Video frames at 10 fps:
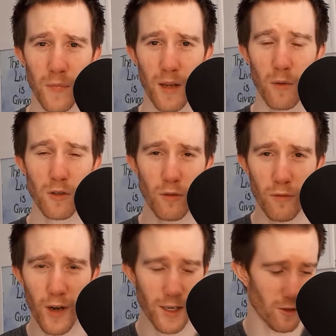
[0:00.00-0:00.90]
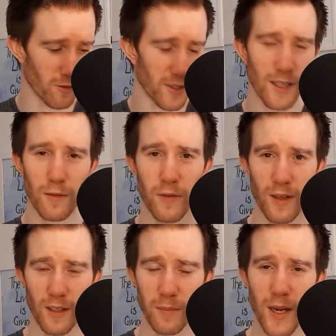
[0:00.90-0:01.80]
And what you'll find is you'll start to
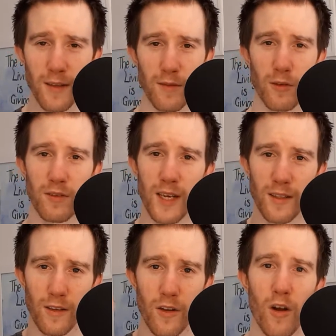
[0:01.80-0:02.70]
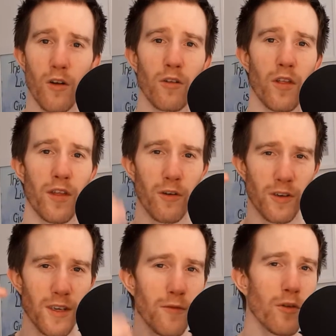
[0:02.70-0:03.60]
feel expansive. You'll start to know that there are
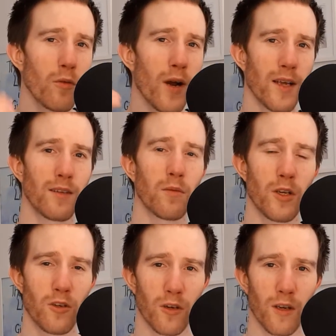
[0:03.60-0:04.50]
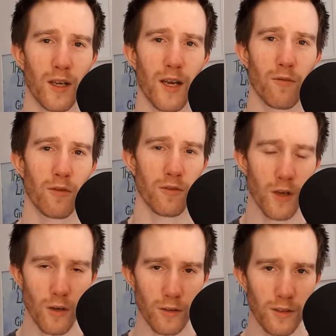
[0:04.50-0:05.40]
different ways in which you can get
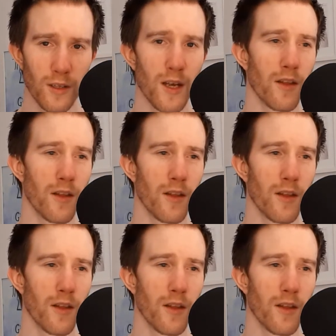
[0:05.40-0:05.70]
results.